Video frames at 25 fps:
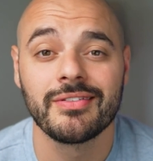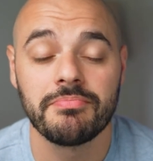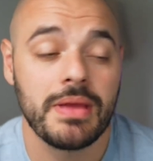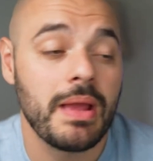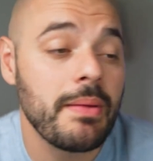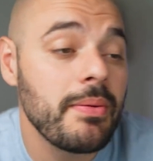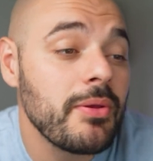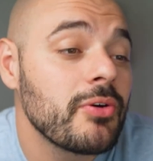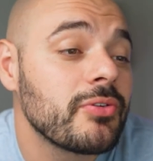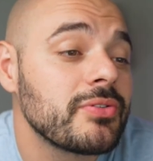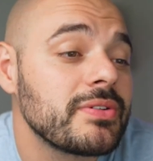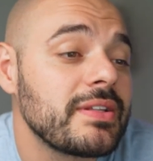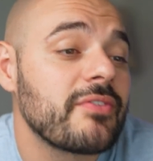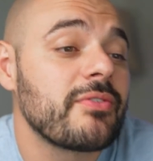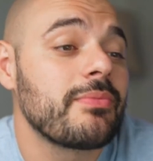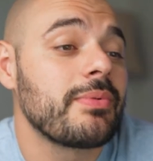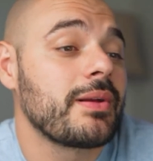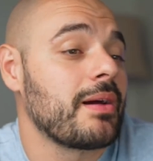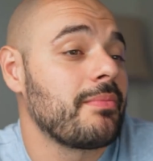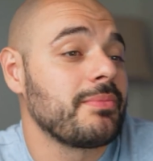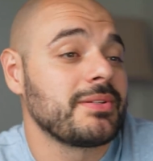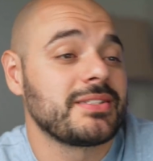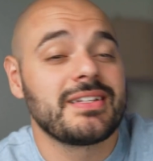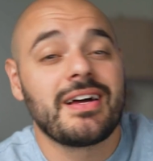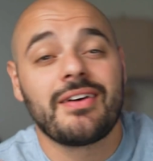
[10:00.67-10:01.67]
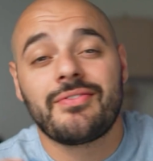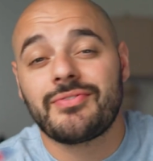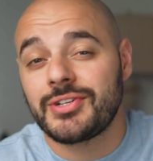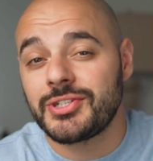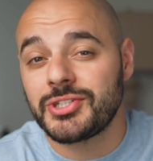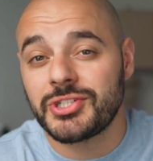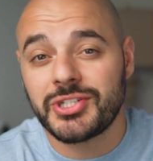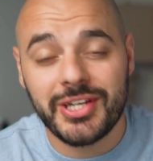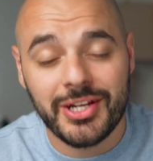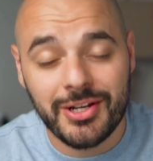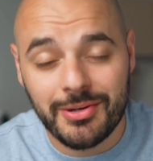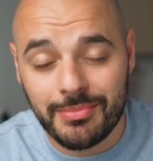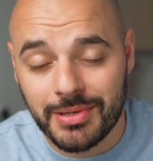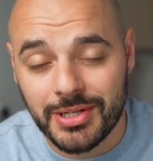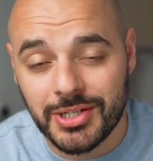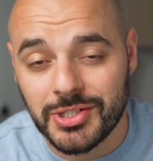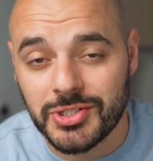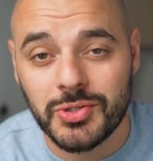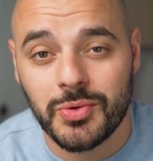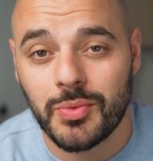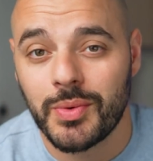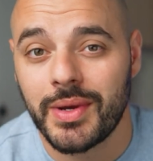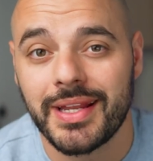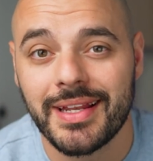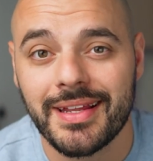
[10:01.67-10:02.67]
Maybe you'll never become a software engineer because
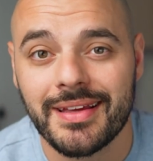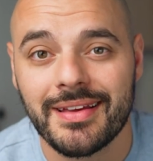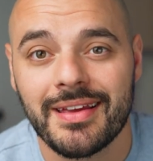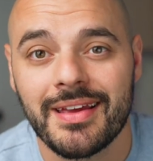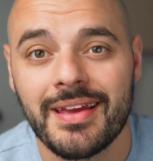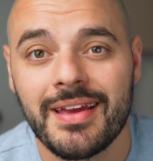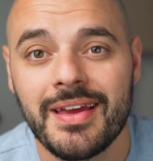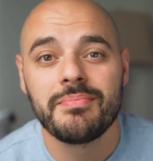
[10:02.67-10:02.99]
you're waiting.